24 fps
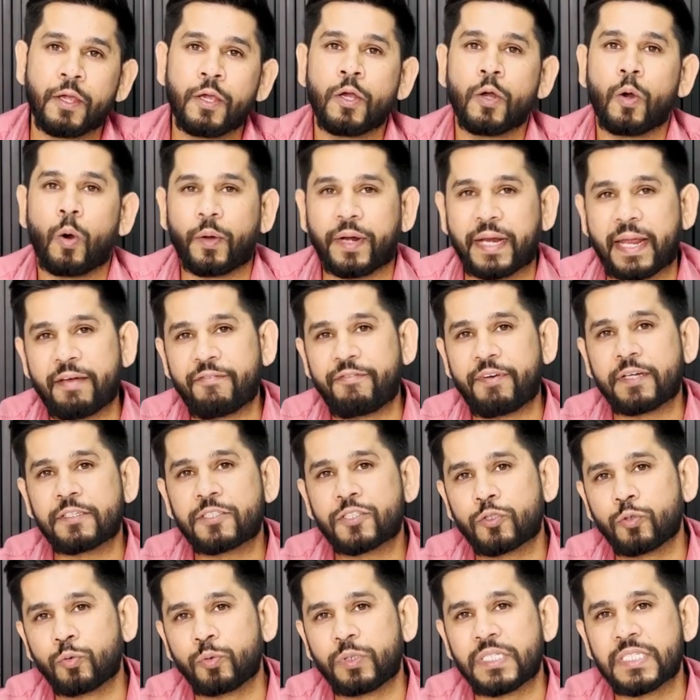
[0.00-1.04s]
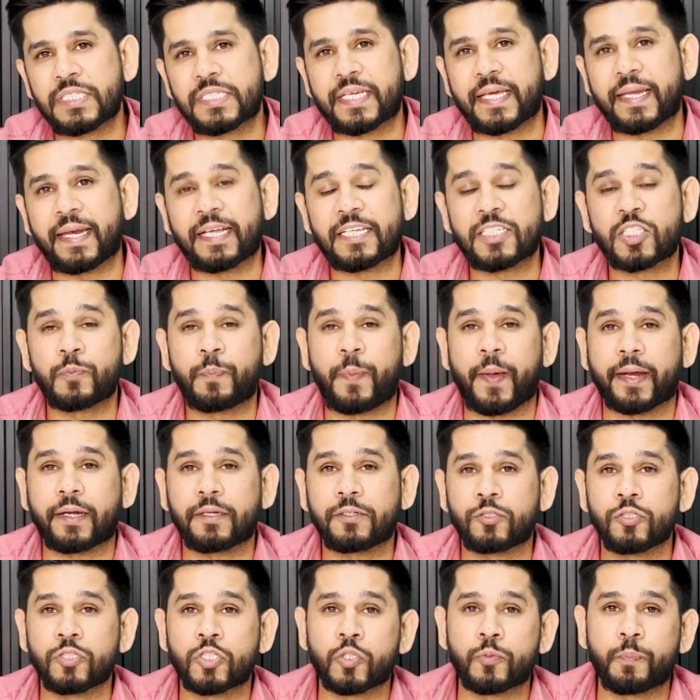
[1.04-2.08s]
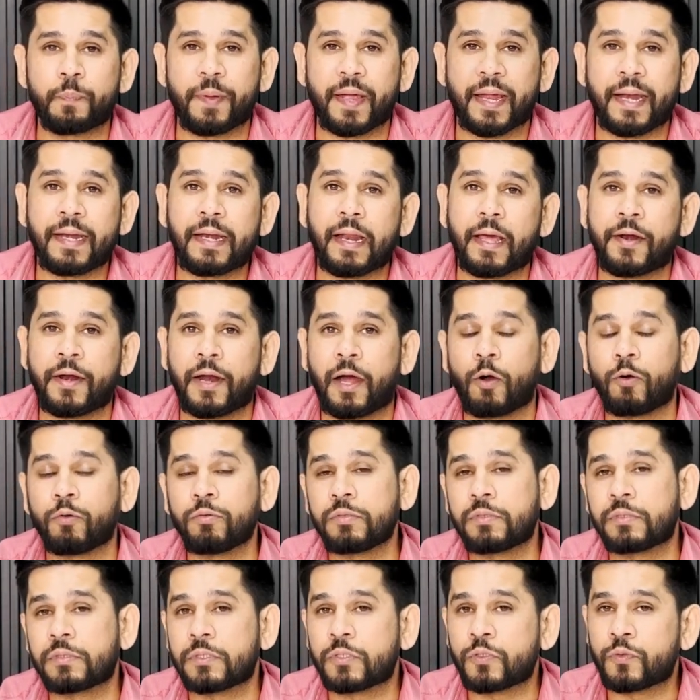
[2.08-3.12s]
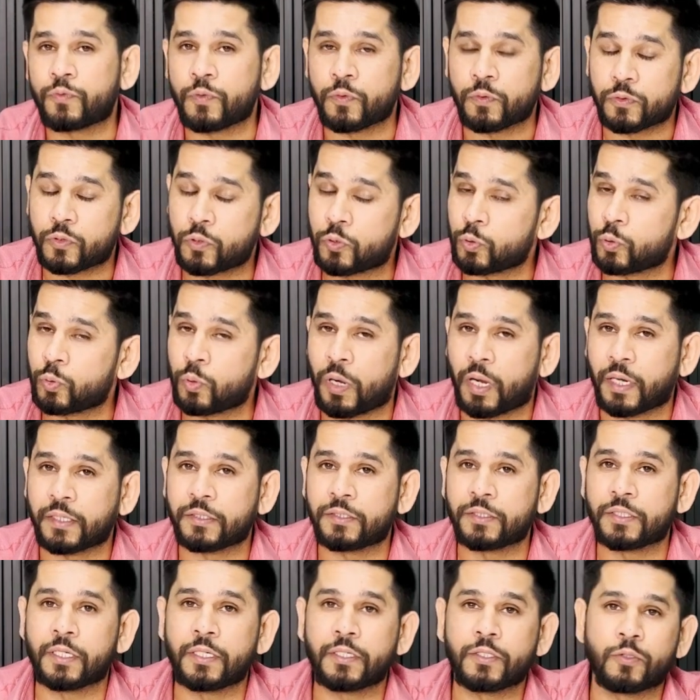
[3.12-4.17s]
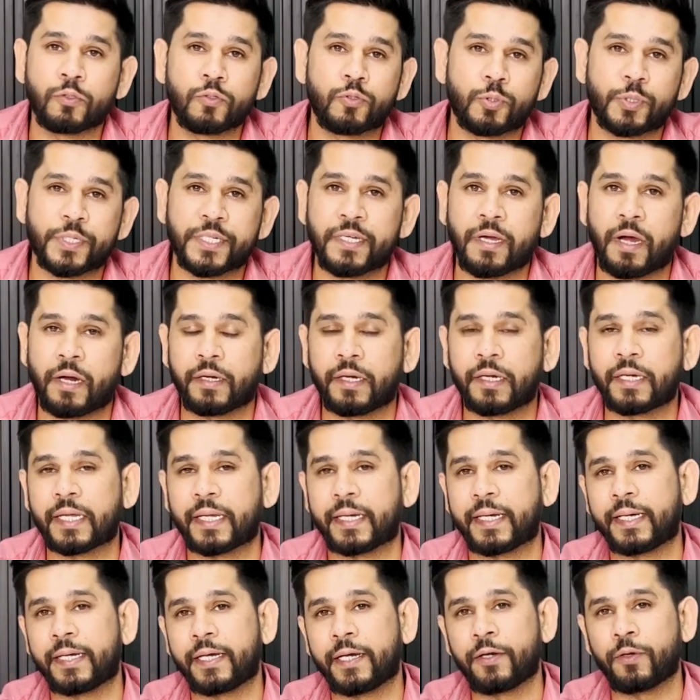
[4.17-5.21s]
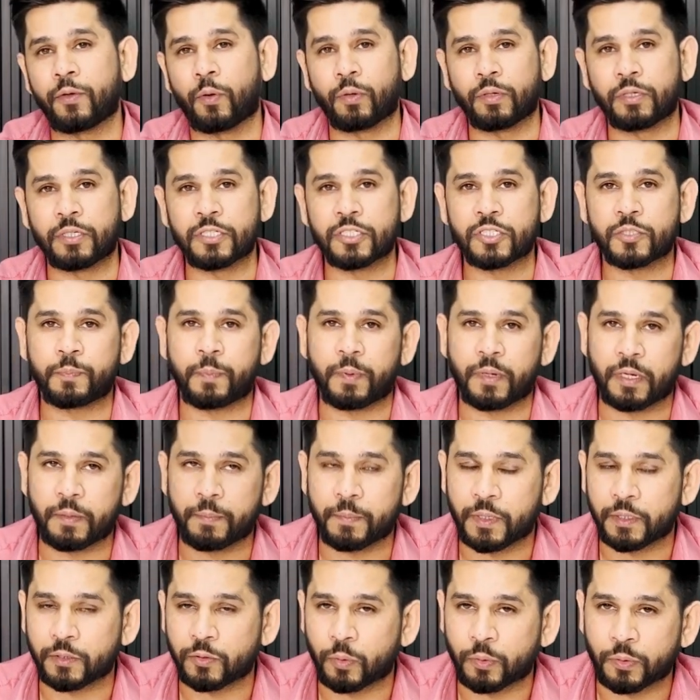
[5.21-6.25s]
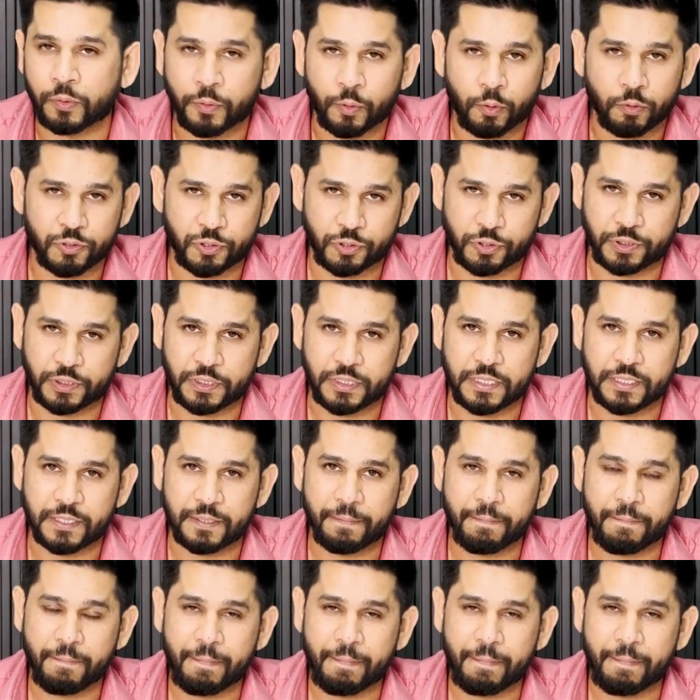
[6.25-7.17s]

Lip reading: On average, students can expect to spend around 200 to 300 Canadian dollars per month on groceries.